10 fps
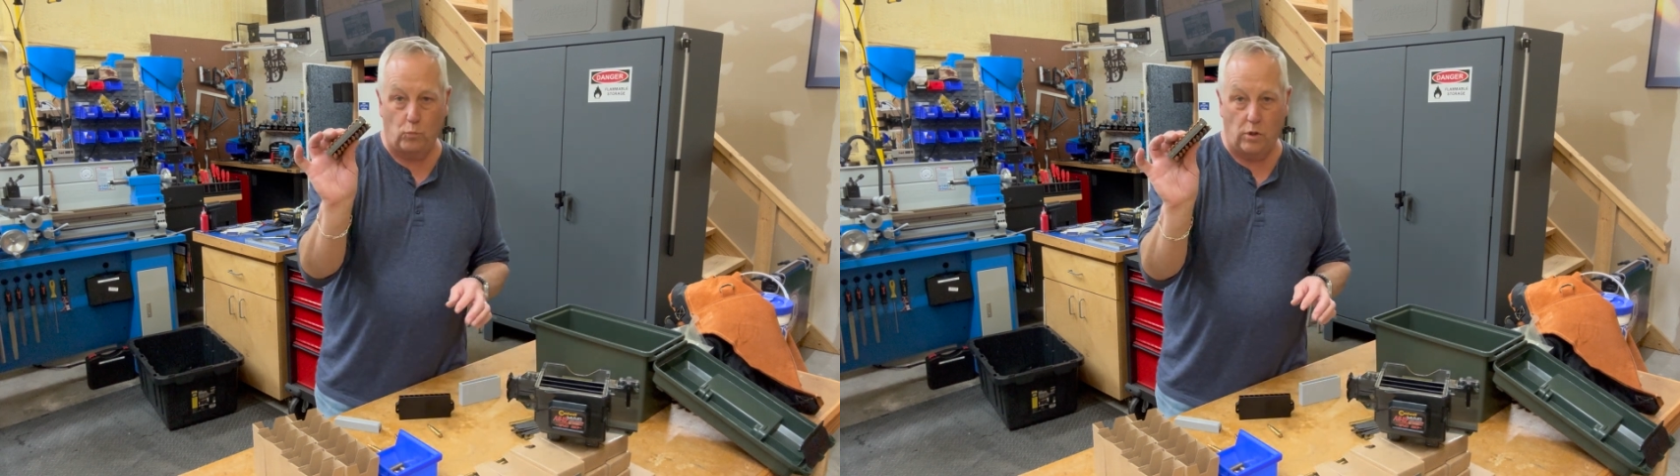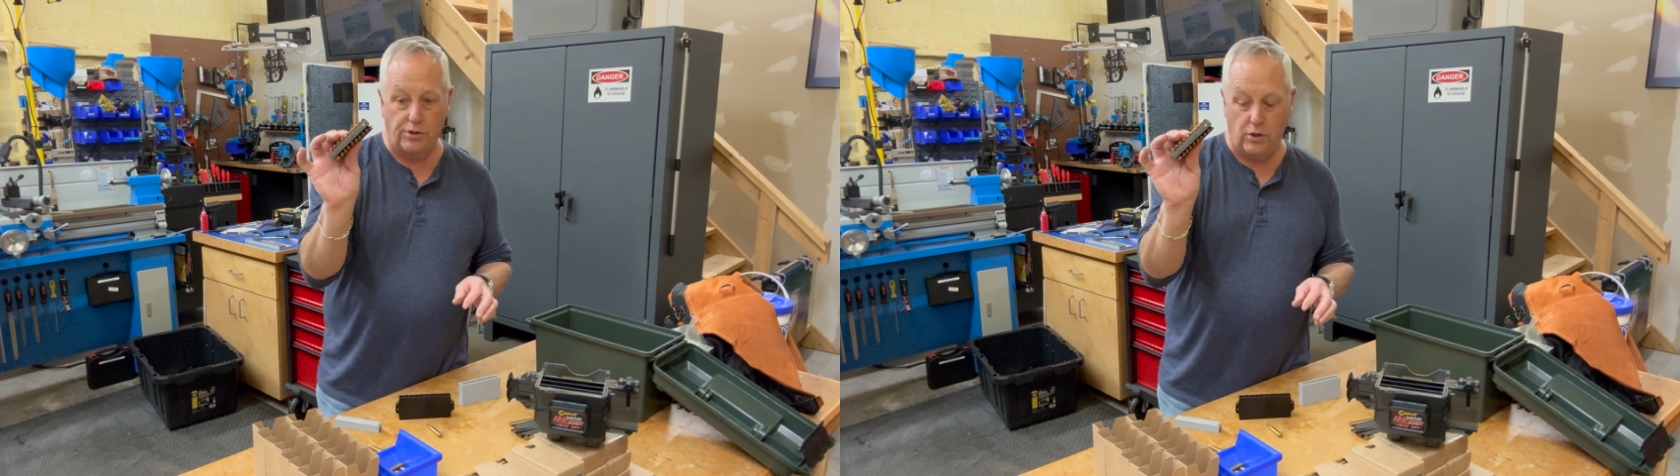
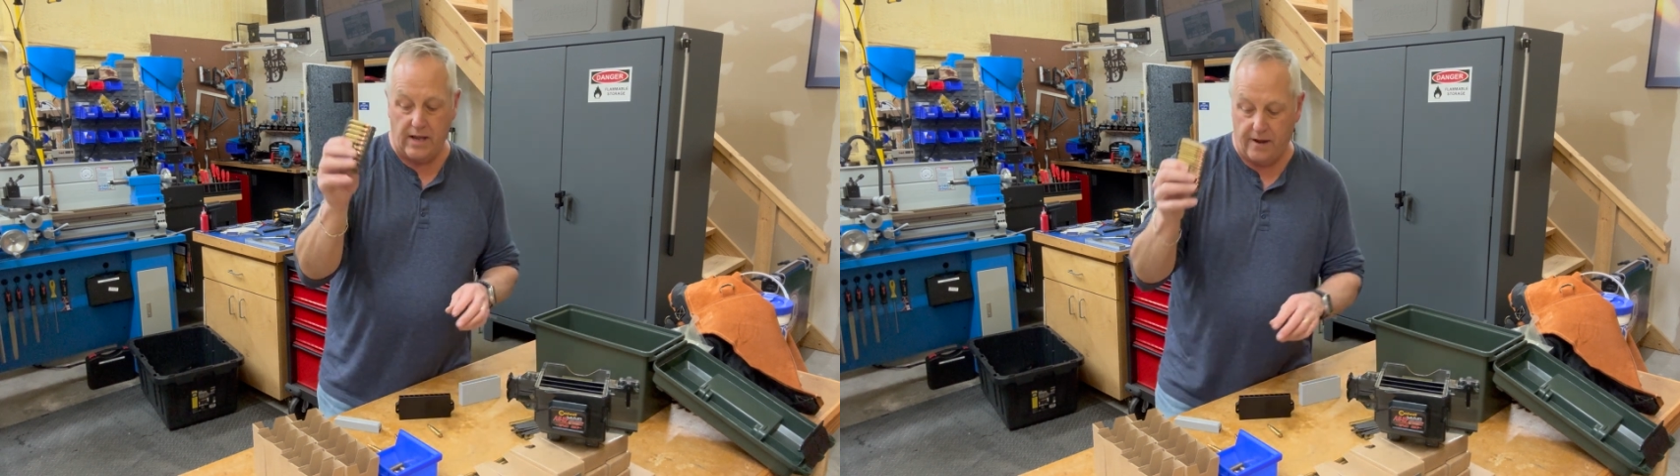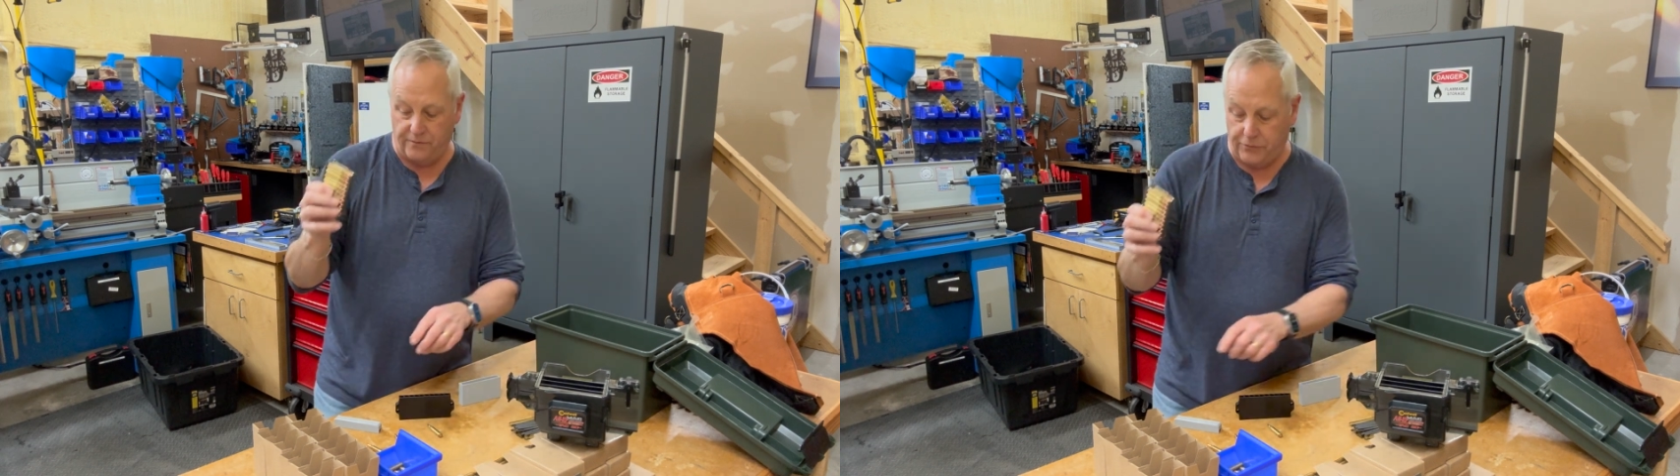Once you
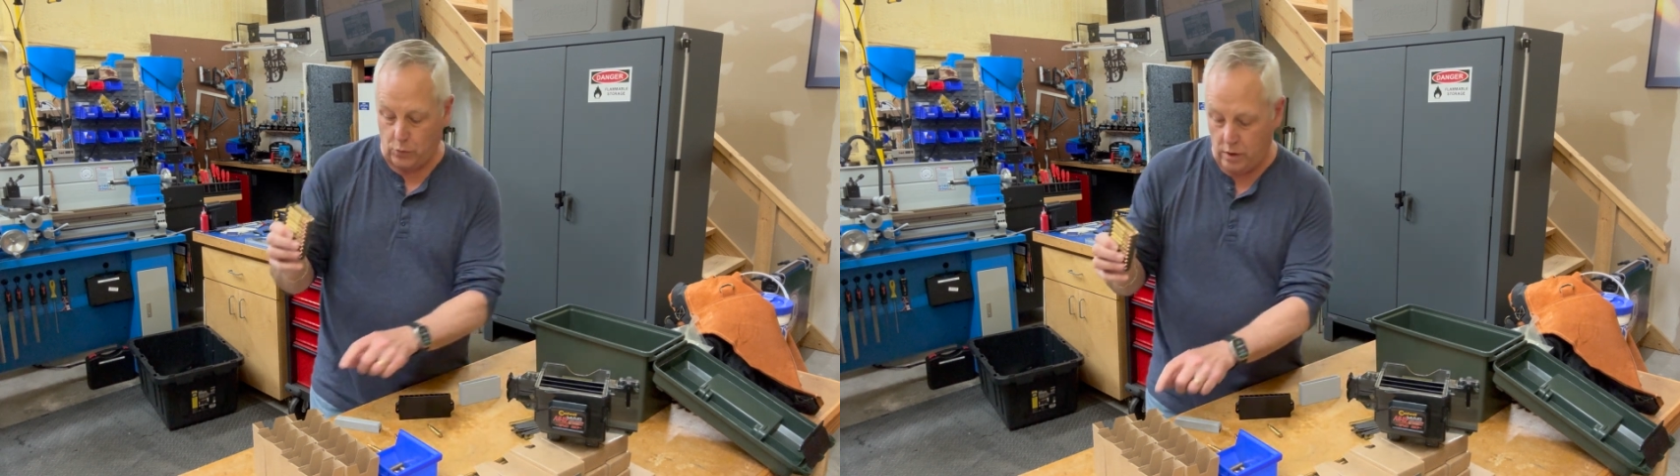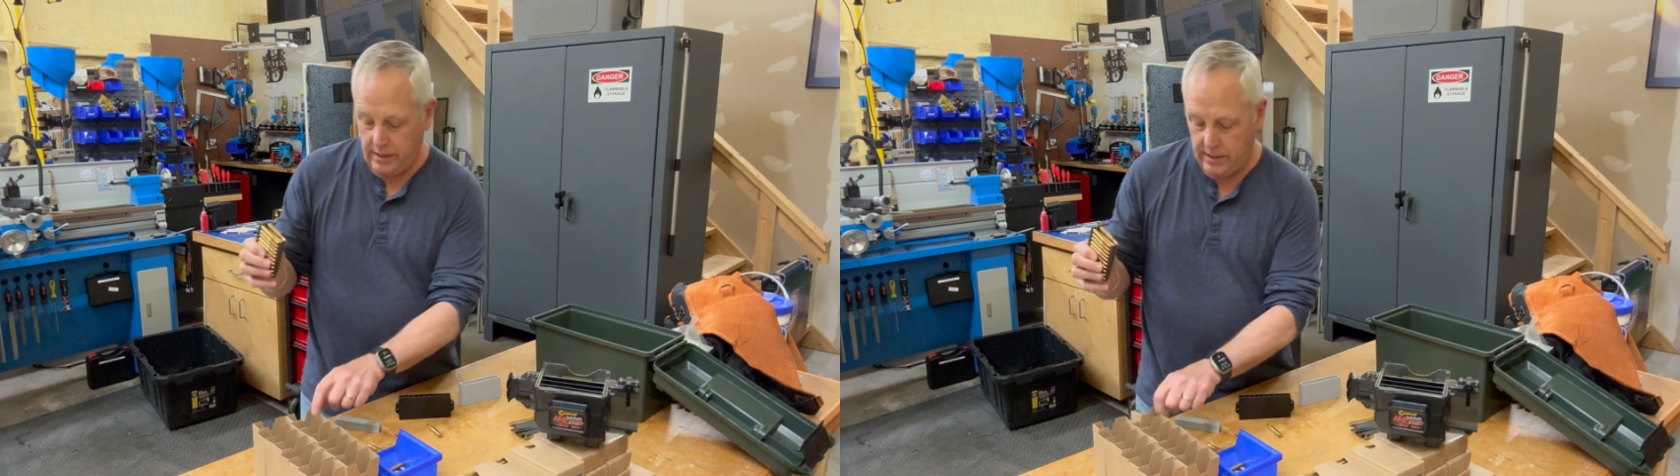have
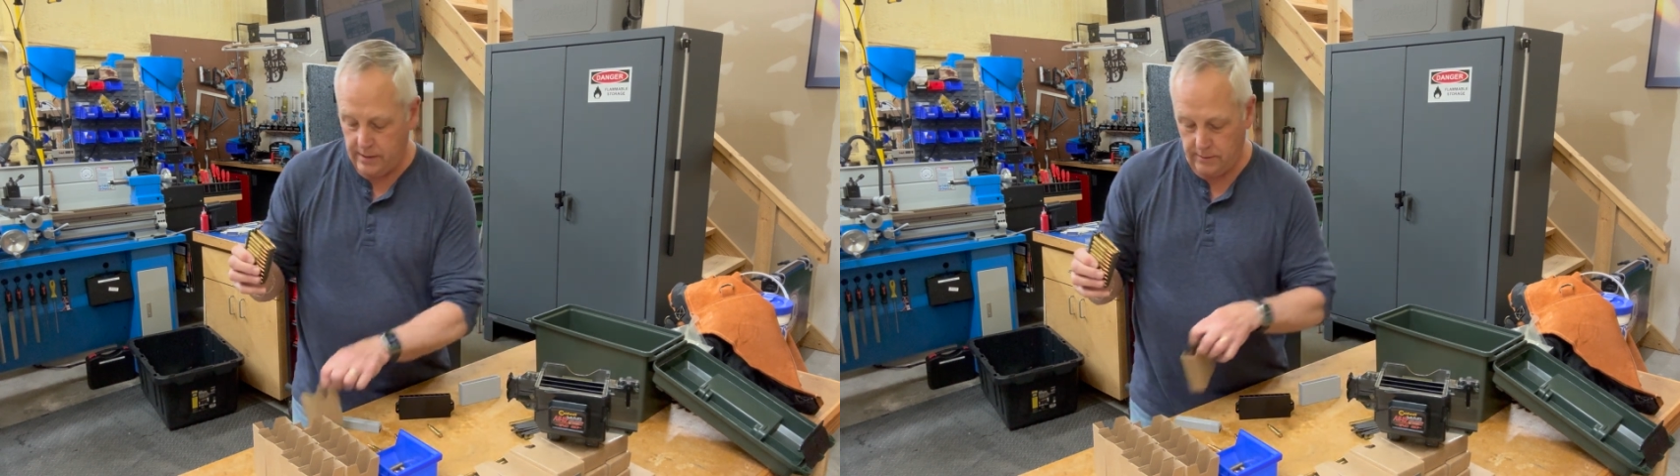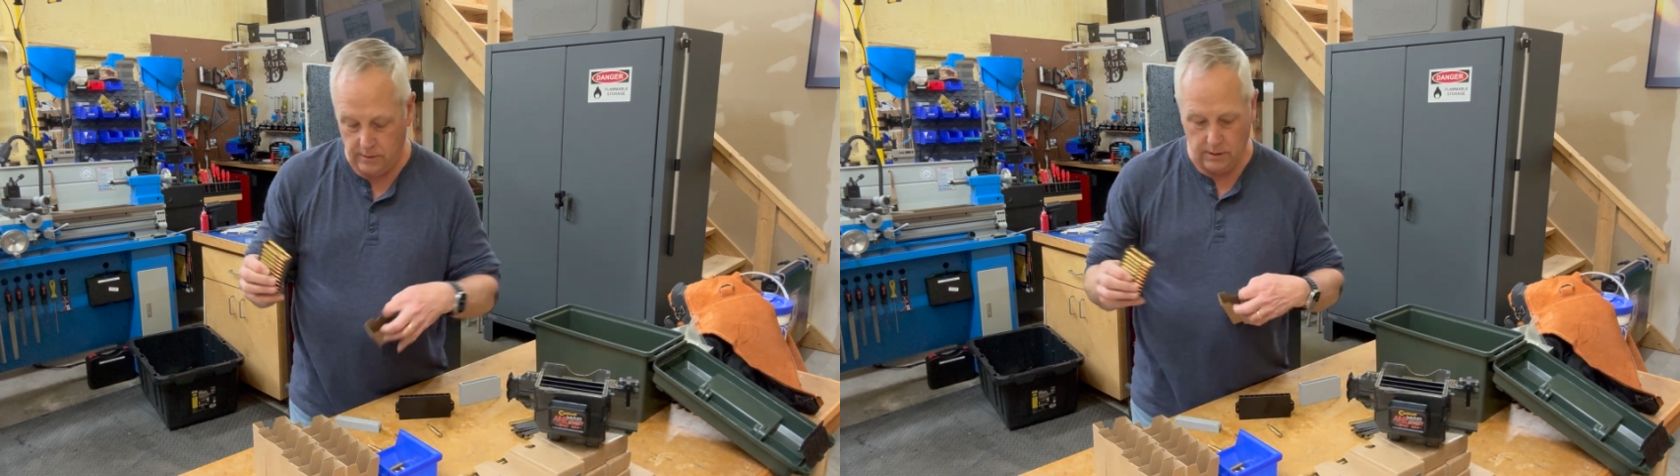3,